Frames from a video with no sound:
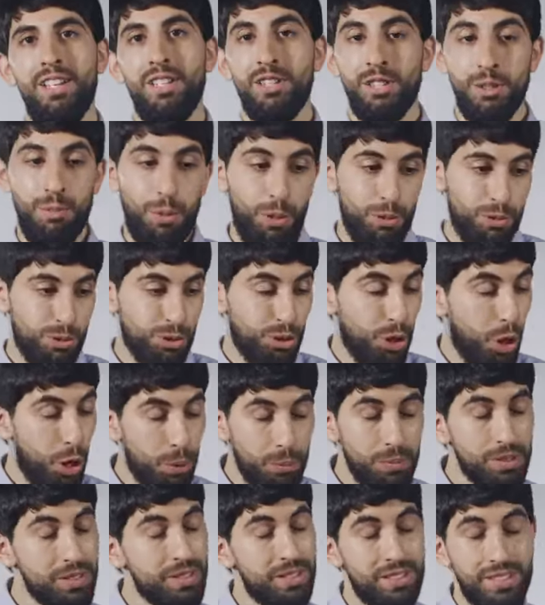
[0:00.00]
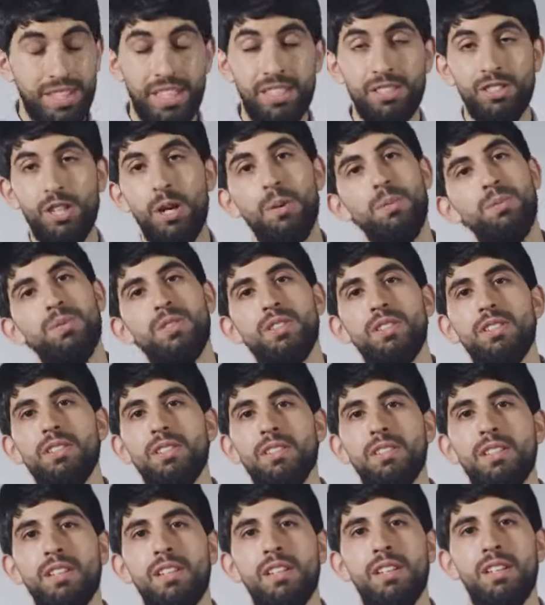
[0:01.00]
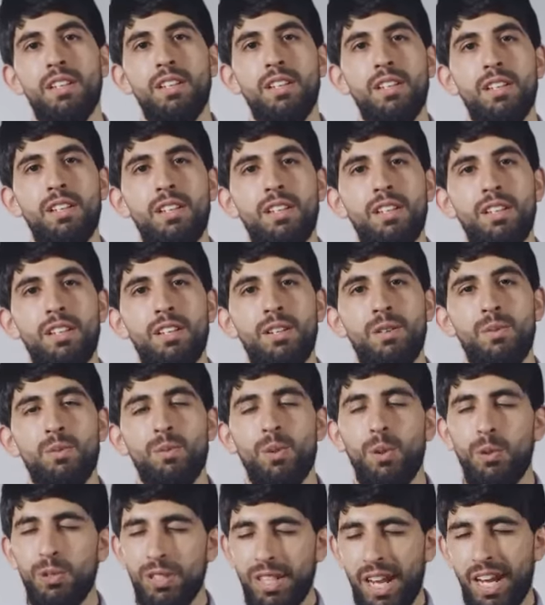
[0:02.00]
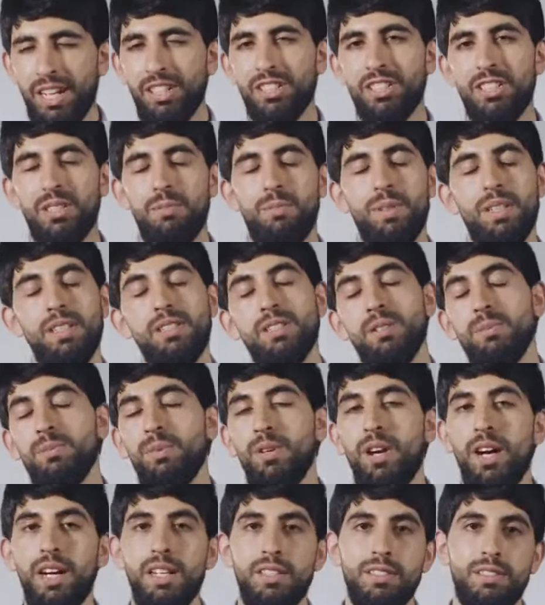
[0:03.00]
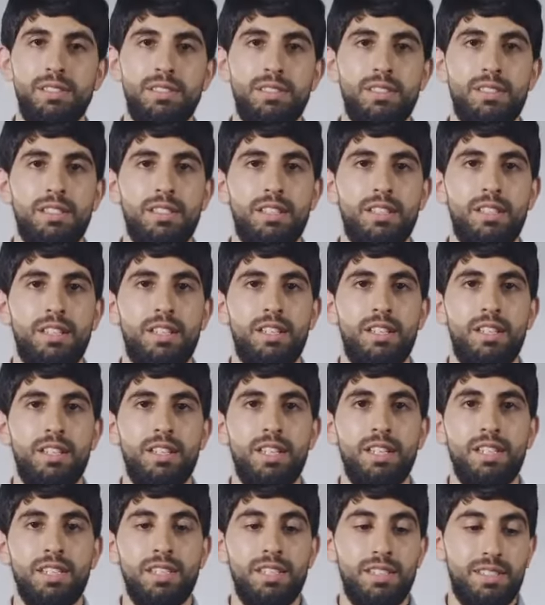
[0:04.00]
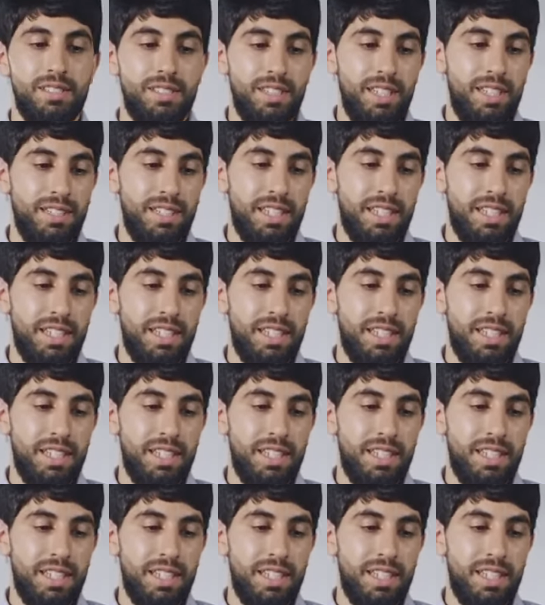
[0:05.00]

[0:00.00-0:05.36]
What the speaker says: The most common sense option? Well, you'd actually be surprised. You see,